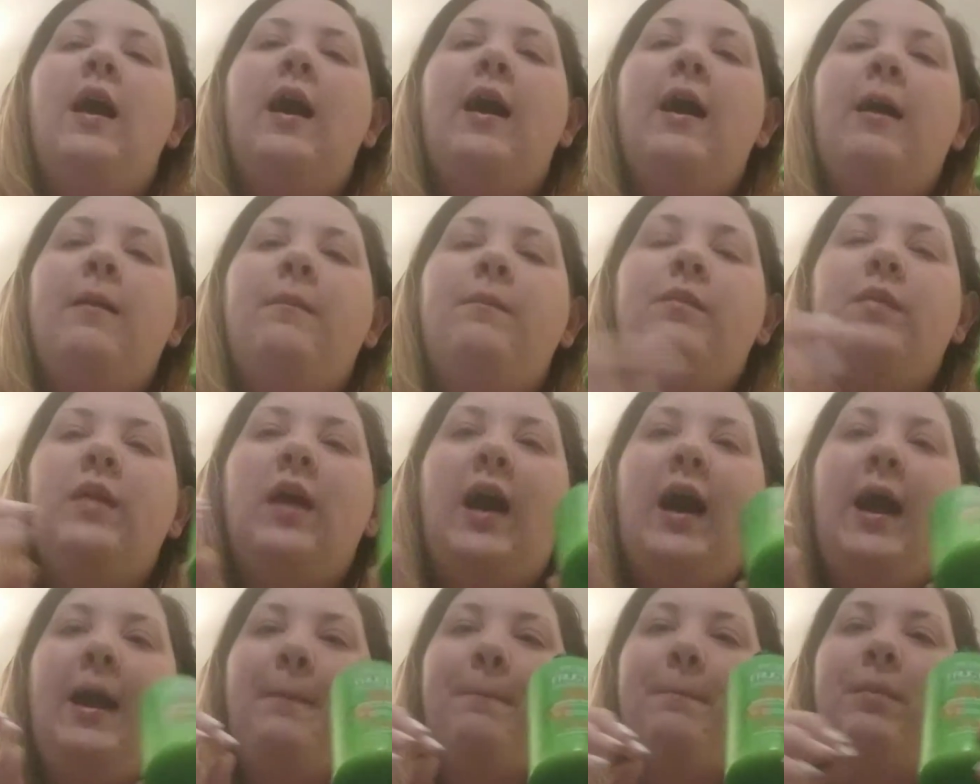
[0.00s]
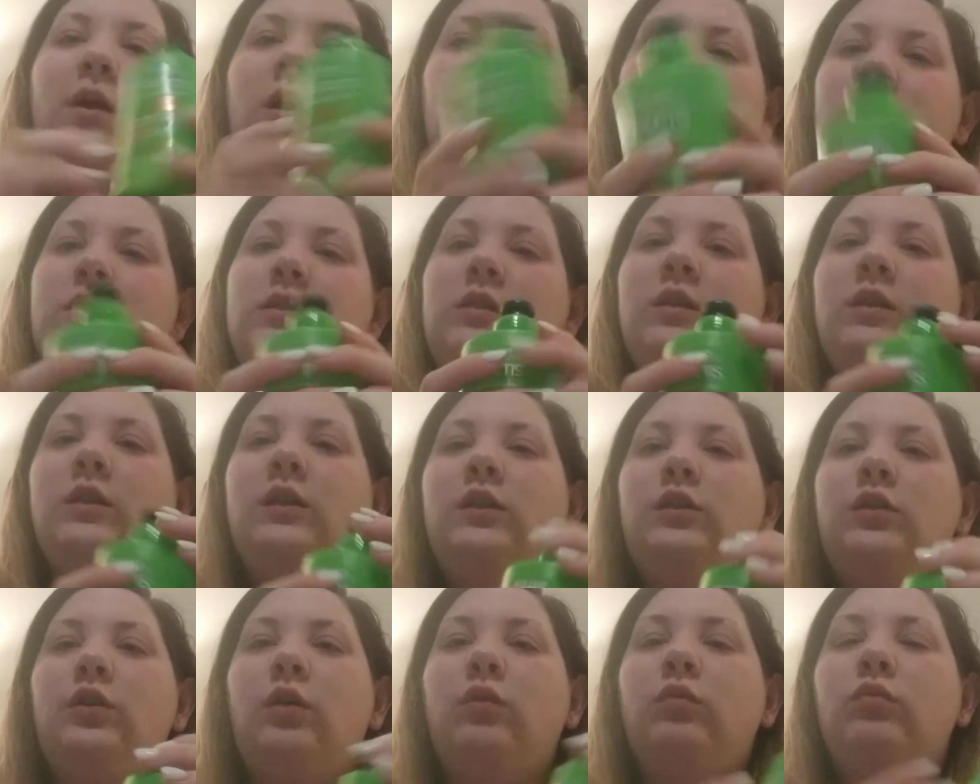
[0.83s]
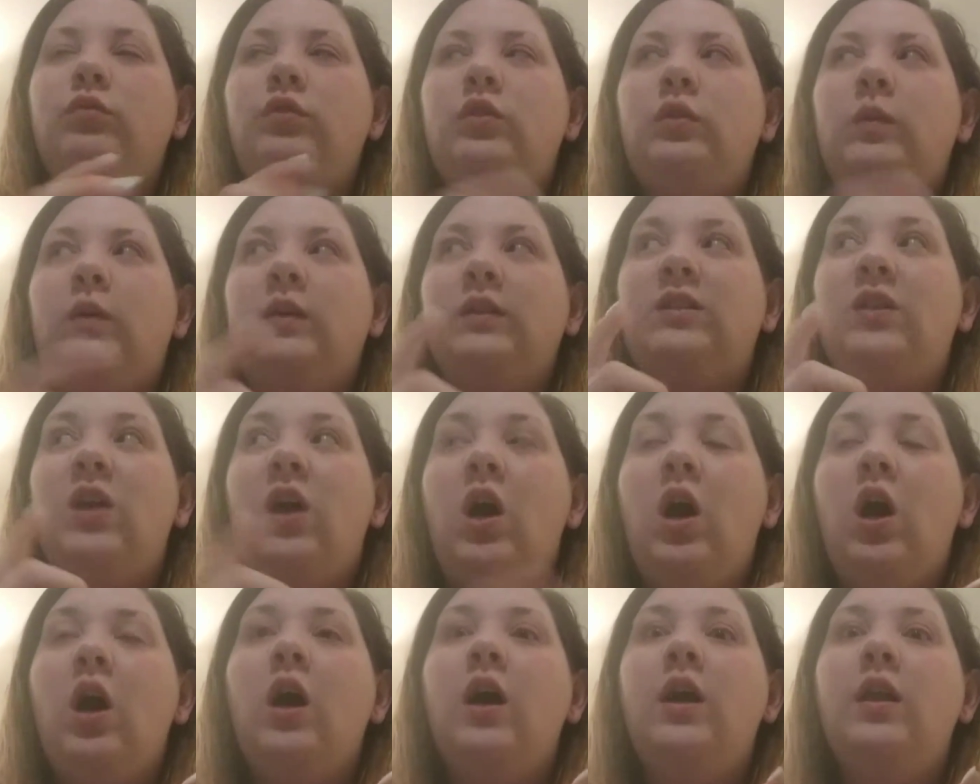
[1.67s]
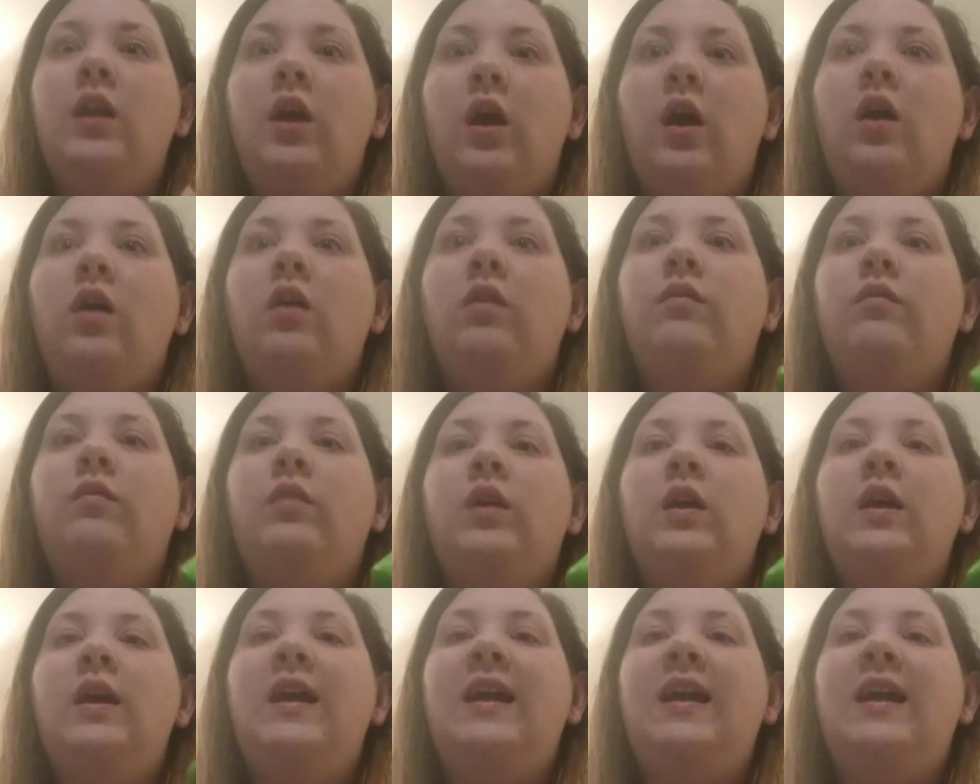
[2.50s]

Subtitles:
I personally don't do a ton of